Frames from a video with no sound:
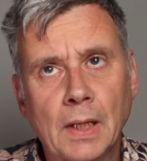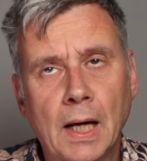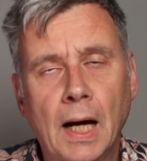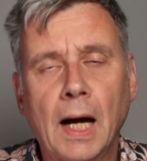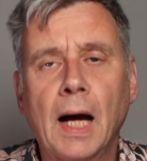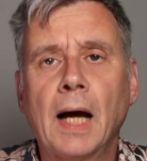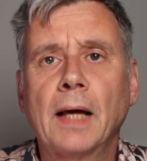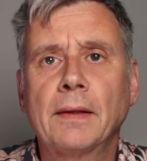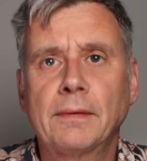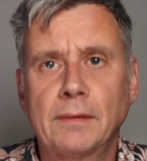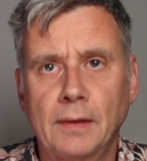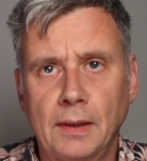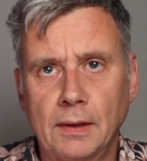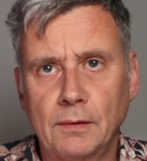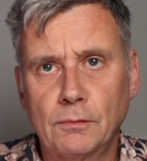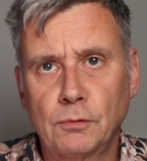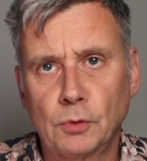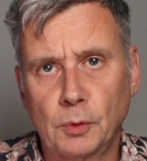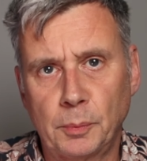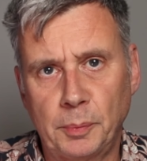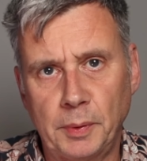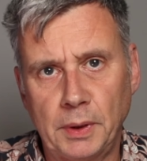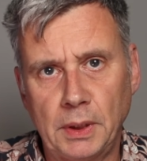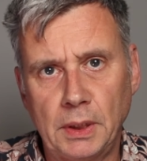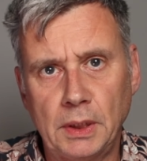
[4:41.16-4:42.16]
I think,
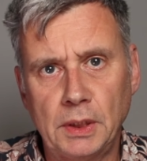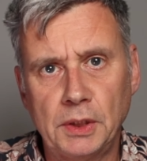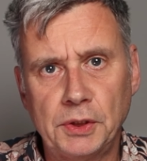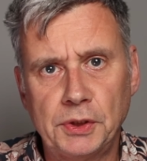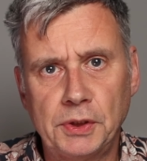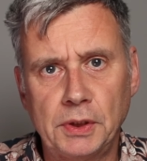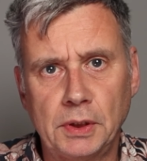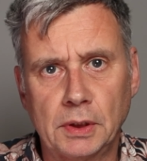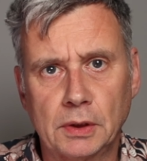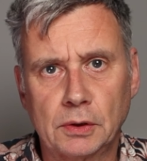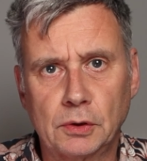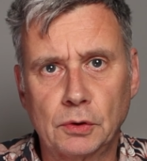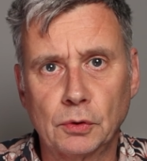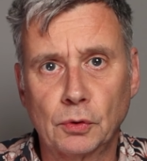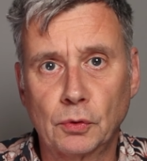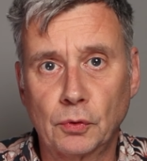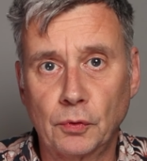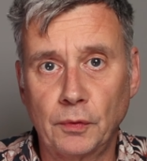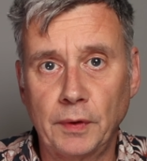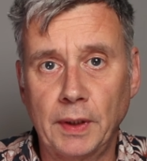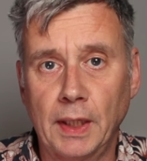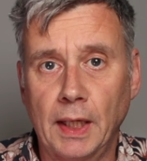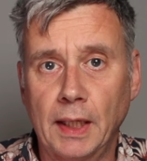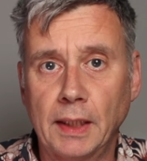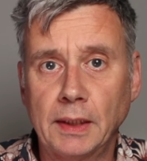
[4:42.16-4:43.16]
would be easier to
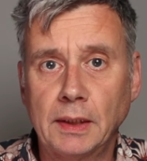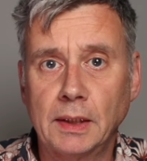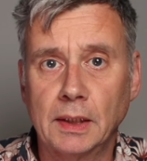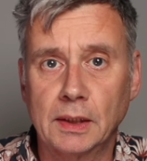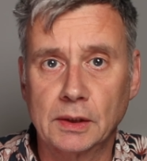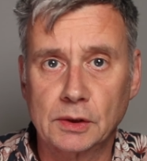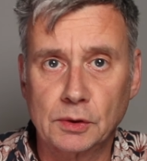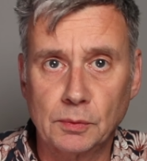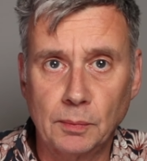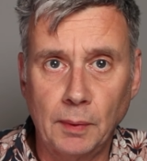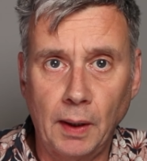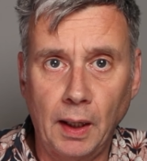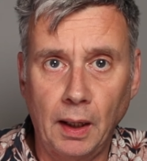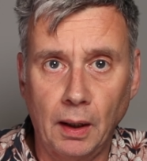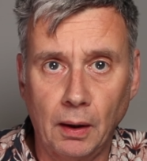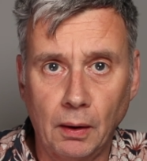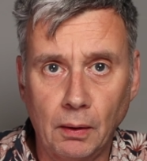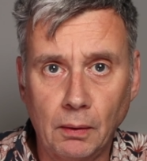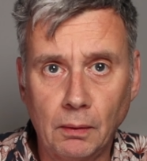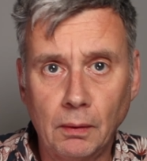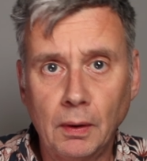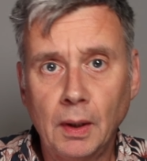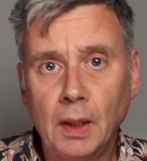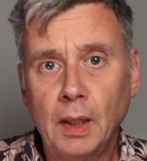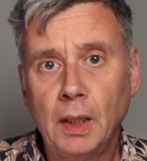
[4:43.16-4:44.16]
create as
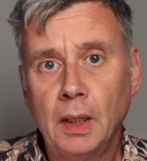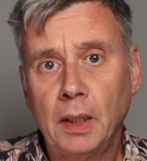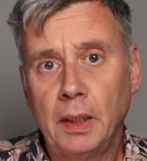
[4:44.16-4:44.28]
well